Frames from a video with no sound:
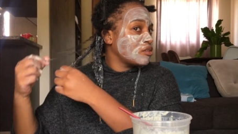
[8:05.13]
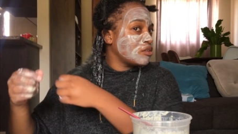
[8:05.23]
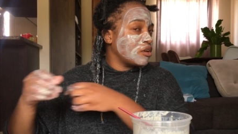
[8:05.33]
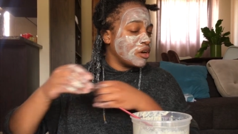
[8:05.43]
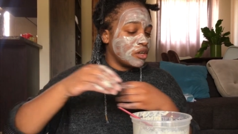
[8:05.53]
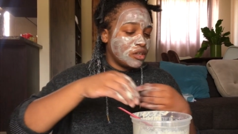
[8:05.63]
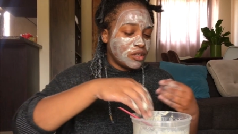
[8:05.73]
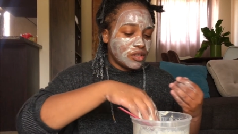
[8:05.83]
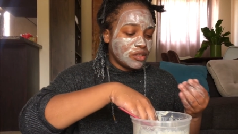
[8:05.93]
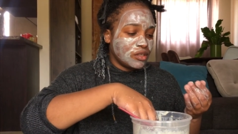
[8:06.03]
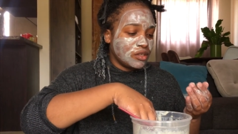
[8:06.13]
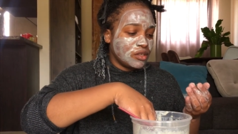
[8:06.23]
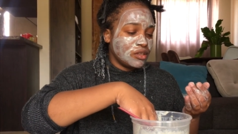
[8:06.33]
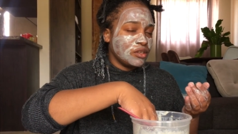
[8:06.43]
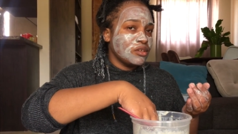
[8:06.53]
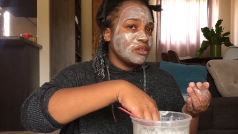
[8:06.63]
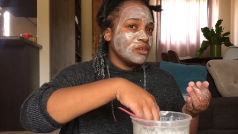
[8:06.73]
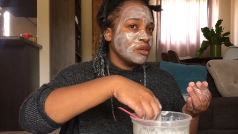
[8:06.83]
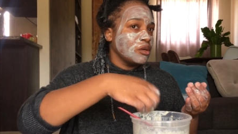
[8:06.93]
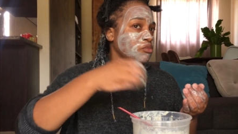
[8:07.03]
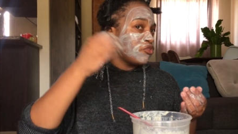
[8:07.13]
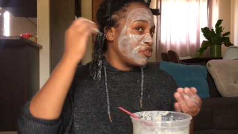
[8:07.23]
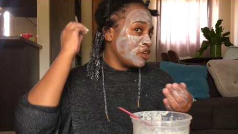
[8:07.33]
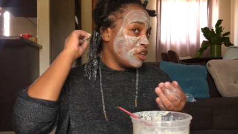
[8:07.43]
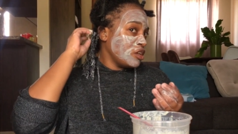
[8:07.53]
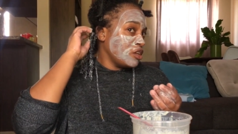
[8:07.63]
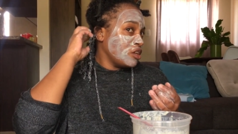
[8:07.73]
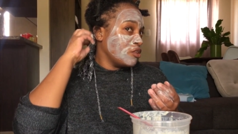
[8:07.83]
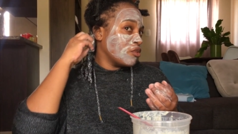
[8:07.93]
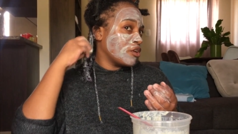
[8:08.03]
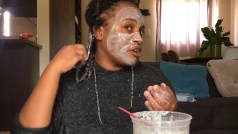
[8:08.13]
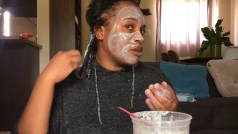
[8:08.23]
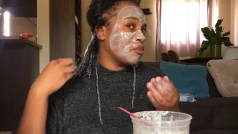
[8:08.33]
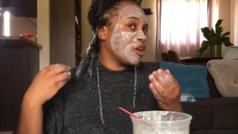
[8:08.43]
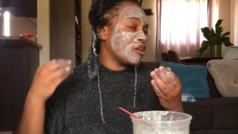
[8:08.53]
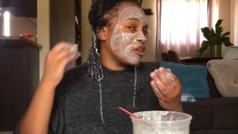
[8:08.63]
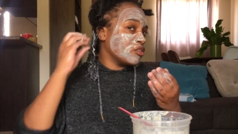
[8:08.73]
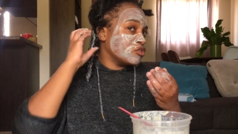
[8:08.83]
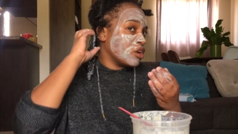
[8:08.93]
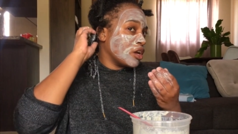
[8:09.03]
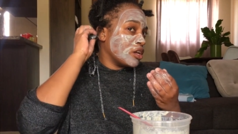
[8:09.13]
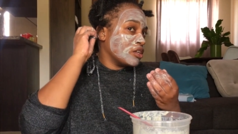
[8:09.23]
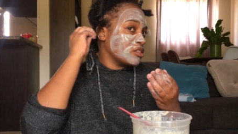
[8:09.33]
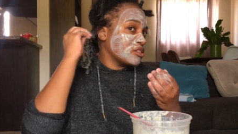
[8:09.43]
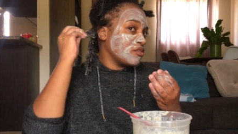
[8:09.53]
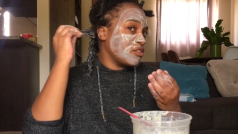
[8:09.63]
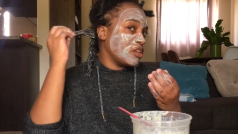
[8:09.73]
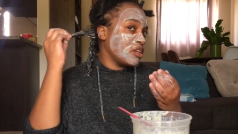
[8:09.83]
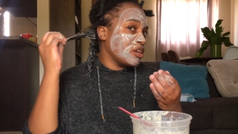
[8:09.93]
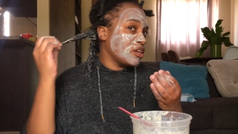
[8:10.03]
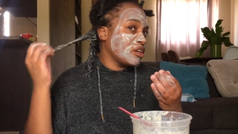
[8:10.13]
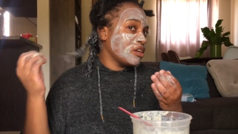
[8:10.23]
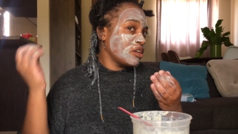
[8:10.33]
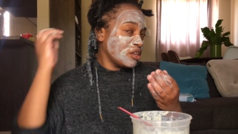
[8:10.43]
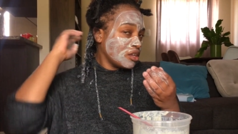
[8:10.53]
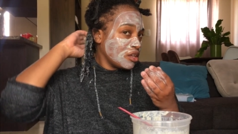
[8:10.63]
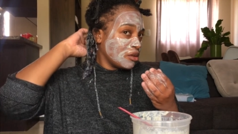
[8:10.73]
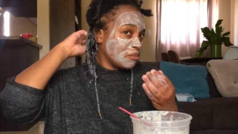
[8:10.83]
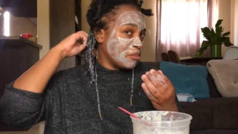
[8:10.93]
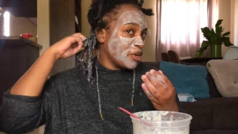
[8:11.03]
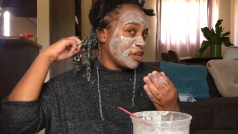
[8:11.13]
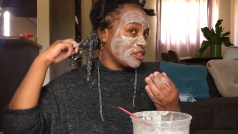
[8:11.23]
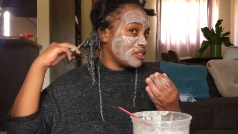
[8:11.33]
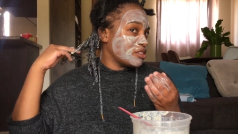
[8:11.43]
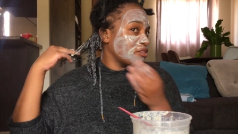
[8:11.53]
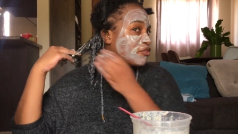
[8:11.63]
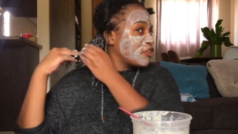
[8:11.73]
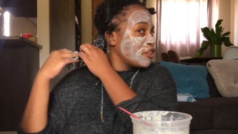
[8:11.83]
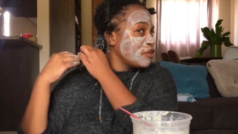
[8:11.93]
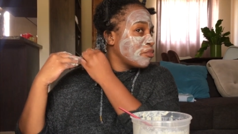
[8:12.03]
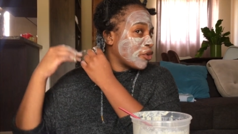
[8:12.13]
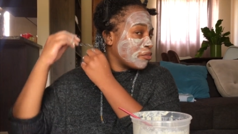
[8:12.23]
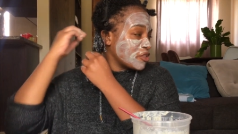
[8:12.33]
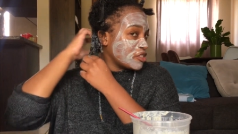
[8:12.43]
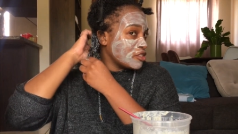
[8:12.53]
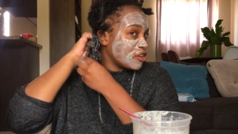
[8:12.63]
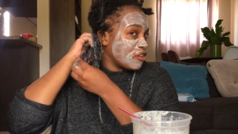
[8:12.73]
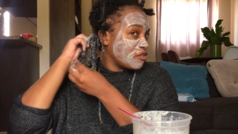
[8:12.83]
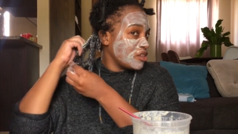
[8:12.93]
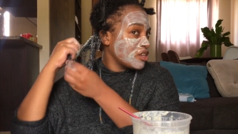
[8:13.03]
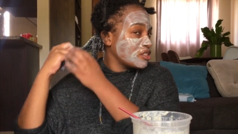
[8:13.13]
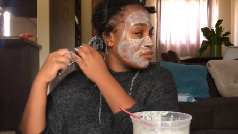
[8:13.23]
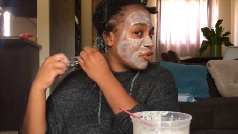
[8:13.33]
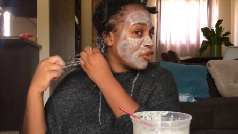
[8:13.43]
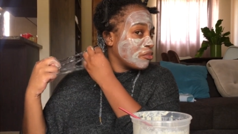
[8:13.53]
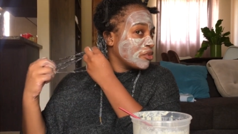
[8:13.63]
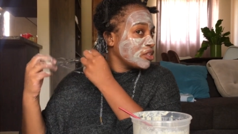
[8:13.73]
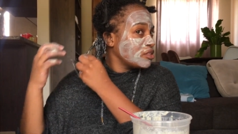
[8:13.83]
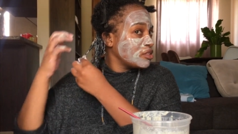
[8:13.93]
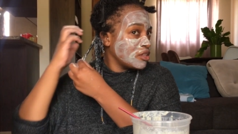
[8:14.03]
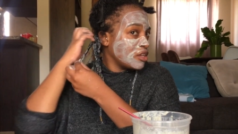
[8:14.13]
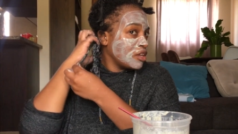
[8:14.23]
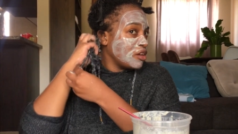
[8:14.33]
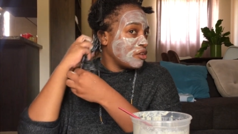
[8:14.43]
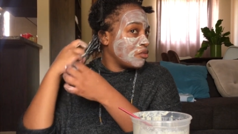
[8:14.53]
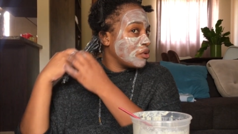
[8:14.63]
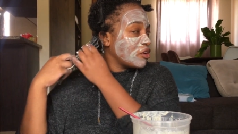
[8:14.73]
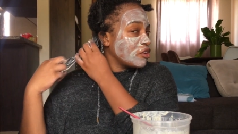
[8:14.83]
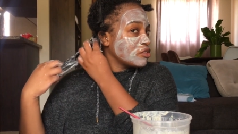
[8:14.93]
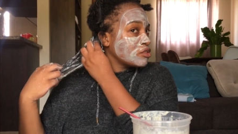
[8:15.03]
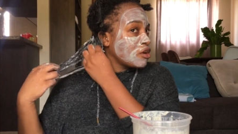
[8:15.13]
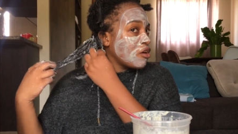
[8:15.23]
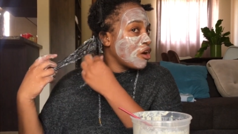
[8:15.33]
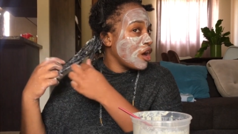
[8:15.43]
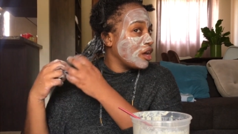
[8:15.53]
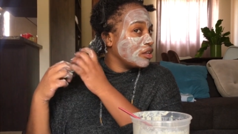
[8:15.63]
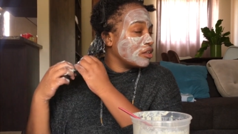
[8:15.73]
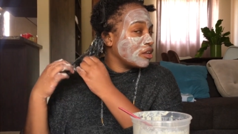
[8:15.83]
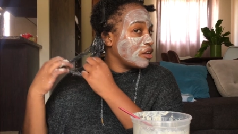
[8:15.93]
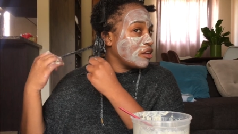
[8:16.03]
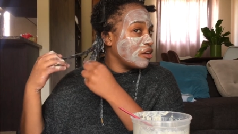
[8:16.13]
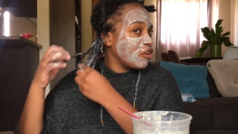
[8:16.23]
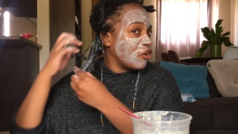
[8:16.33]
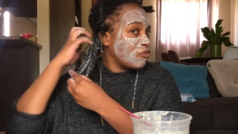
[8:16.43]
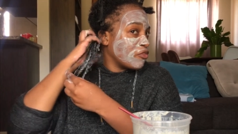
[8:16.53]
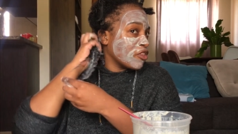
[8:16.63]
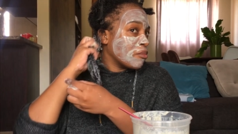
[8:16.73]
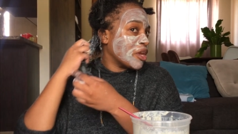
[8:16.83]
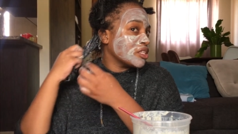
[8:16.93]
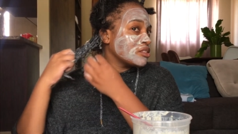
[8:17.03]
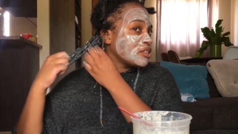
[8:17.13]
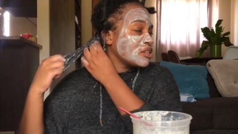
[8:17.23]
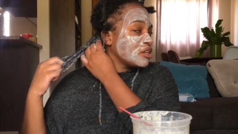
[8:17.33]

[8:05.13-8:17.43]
Oh God. I'm really worried about how drying it's feeling. But for the purposes of the experiment, we're going to go on and hope for the best.